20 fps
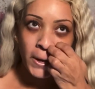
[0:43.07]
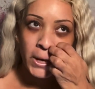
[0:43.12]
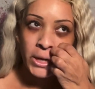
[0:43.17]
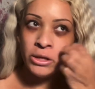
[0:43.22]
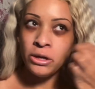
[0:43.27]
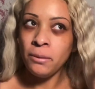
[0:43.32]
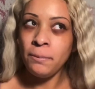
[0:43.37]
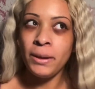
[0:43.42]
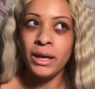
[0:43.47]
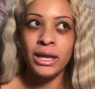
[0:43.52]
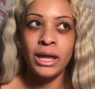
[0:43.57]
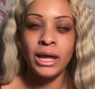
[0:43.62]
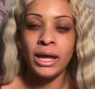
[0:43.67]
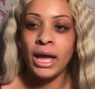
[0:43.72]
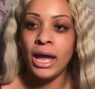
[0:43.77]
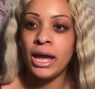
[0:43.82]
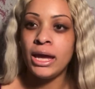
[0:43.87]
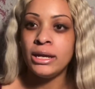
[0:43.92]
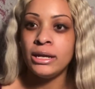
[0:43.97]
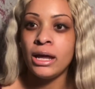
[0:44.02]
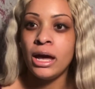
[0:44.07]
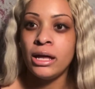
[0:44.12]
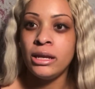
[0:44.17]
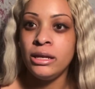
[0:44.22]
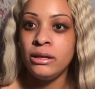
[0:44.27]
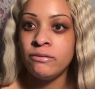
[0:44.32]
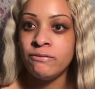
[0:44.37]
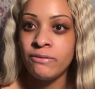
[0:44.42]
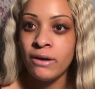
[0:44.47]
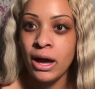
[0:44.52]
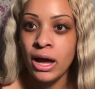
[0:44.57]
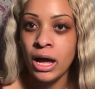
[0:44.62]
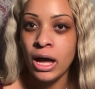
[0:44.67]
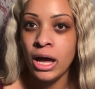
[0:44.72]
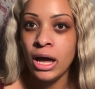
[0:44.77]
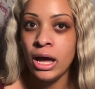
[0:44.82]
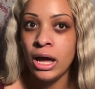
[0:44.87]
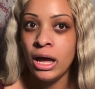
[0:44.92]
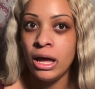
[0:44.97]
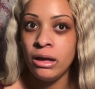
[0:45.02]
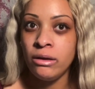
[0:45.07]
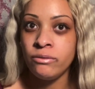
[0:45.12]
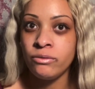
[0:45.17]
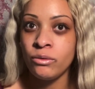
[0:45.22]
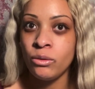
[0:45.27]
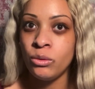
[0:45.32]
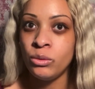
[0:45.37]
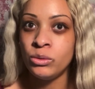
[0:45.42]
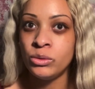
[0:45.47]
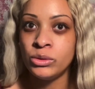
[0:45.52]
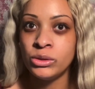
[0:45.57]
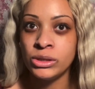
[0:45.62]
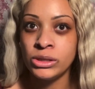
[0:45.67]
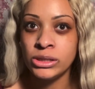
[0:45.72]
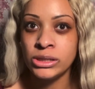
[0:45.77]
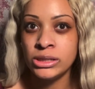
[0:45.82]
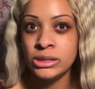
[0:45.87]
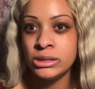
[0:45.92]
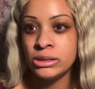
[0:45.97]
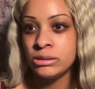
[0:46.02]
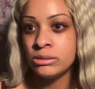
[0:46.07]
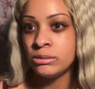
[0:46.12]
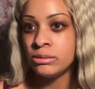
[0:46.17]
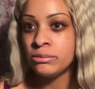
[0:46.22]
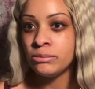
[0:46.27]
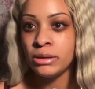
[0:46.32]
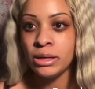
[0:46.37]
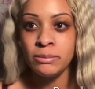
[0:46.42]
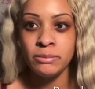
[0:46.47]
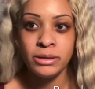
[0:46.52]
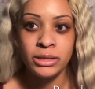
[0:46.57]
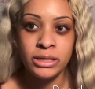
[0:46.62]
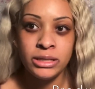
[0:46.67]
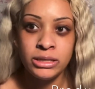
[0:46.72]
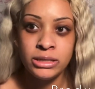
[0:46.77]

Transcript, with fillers: you'll pay like $8.95 or maybe